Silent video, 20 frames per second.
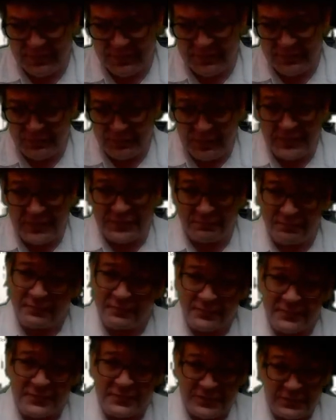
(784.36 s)
you need
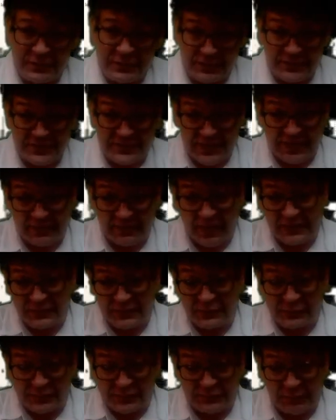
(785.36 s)
to say that. You
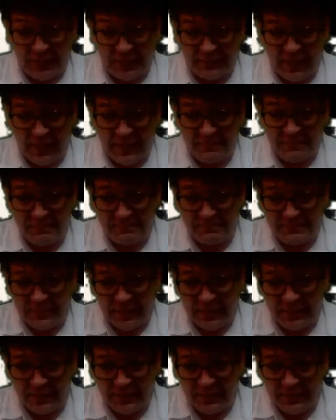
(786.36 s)
need to explain that.
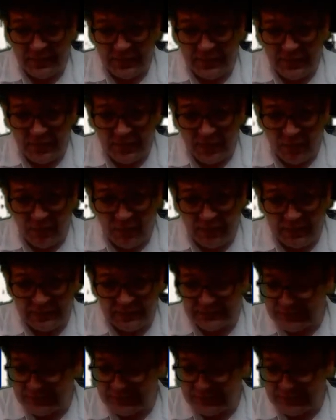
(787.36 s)
All right.